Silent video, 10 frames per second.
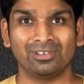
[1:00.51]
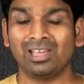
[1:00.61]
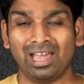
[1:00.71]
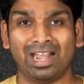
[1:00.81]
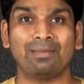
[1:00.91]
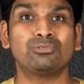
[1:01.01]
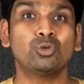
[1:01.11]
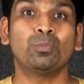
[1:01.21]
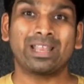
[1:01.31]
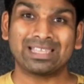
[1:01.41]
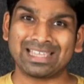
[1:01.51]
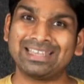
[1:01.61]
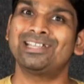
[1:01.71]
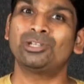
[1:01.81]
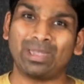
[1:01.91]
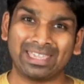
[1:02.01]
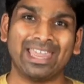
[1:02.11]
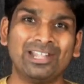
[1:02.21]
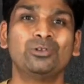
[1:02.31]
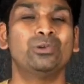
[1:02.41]
and I'm super excited to again
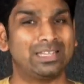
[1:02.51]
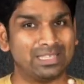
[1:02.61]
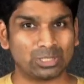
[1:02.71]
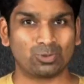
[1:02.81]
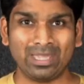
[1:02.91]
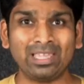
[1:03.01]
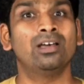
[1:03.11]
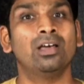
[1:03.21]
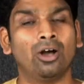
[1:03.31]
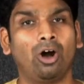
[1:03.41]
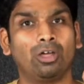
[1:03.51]
do it this week on the